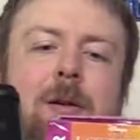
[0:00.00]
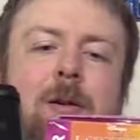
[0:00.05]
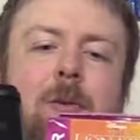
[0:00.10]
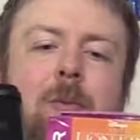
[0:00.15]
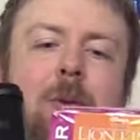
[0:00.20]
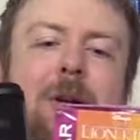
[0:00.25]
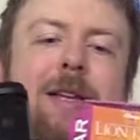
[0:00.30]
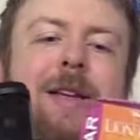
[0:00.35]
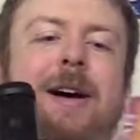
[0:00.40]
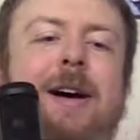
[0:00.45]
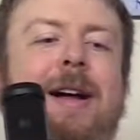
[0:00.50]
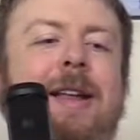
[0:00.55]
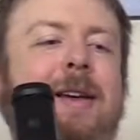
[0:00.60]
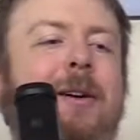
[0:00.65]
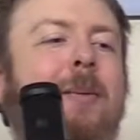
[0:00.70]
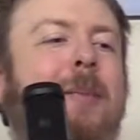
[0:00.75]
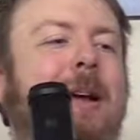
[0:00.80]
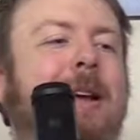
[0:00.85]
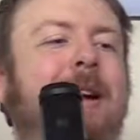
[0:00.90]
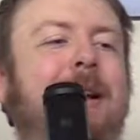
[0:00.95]
We got,
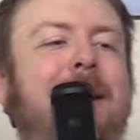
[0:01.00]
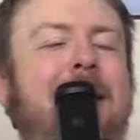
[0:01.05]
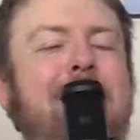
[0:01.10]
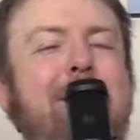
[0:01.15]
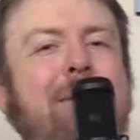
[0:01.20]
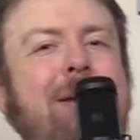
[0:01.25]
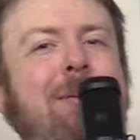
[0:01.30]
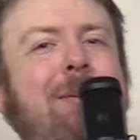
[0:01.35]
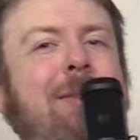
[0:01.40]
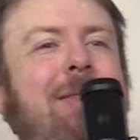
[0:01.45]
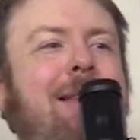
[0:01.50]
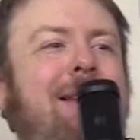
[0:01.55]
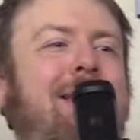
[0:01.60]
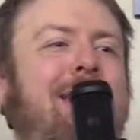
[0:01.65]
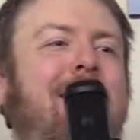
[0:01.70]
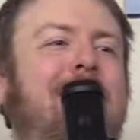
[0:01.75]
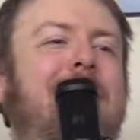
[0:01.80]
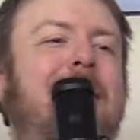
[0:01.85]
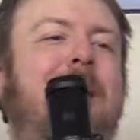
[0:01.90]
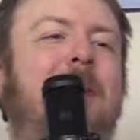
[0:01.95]
oh my God, keeping with the
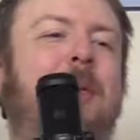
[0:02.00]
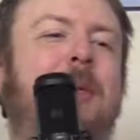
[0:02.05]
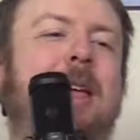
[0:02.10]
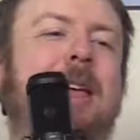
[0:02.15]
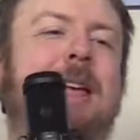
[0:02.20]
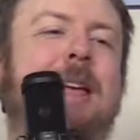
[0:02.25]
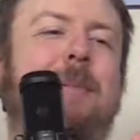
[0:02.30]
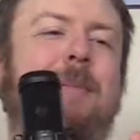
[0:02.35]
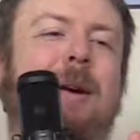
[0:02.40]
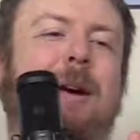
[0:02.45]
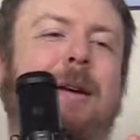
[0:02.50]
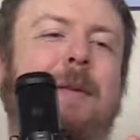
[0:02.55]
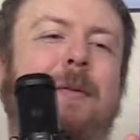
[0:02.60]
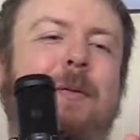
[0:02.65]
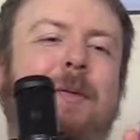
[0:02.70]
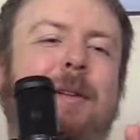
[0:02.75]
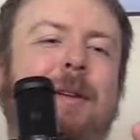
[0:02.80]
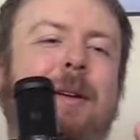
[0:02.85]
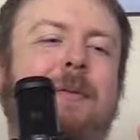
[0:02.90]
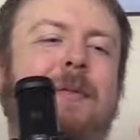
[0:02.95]
Disney theme
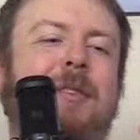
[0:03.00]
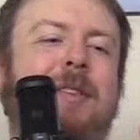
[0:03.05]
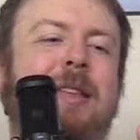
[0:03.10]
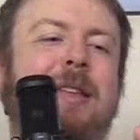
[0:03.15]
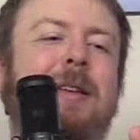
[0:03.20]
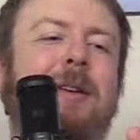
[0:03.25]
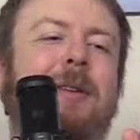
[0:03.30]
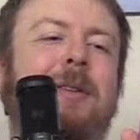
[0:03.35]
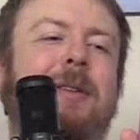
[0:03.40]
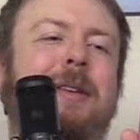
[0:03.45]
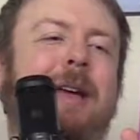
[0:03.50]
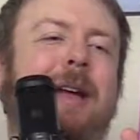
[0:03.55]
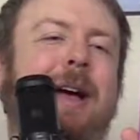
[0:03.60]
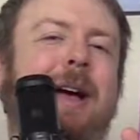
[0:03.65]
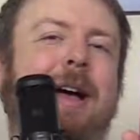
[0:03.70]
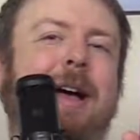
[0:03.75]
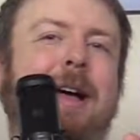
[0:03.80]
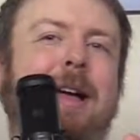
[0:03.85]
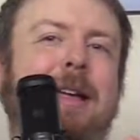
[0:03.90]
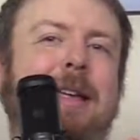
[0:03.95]
of sealed
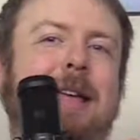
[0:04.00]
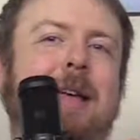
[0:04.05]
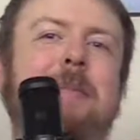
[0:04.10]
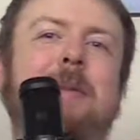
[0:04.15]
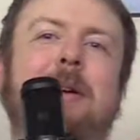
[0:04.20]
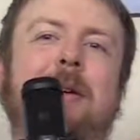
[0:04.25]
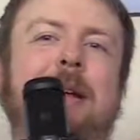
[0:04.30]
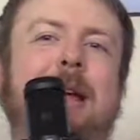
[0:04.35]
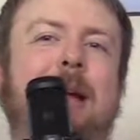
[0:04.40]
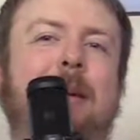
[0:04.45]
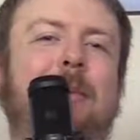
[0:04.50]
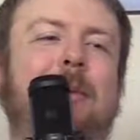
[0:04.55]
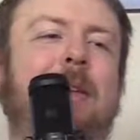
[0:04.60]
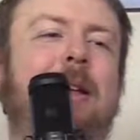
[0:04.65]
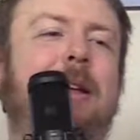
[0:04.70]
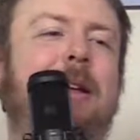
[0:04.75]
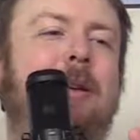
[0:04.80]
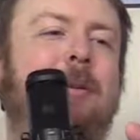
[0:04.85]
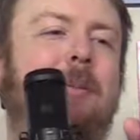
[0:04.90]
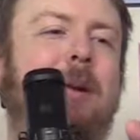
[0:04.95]
Game Gear games,
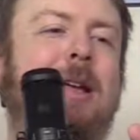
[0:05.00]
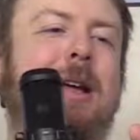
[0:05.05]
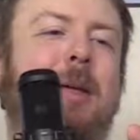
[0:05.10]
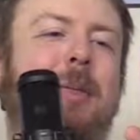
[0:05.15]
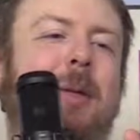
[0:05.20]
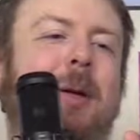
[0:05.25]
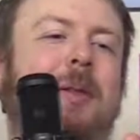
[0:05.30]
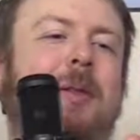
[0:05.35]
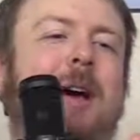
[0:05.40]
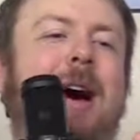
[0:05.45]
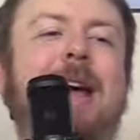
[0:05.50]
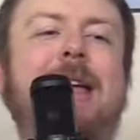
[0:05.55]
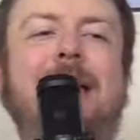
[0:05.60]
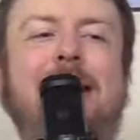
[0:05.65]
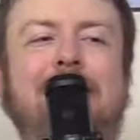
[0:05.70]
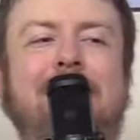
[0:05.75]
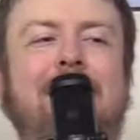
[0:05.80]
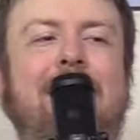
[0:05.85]
we got the Lion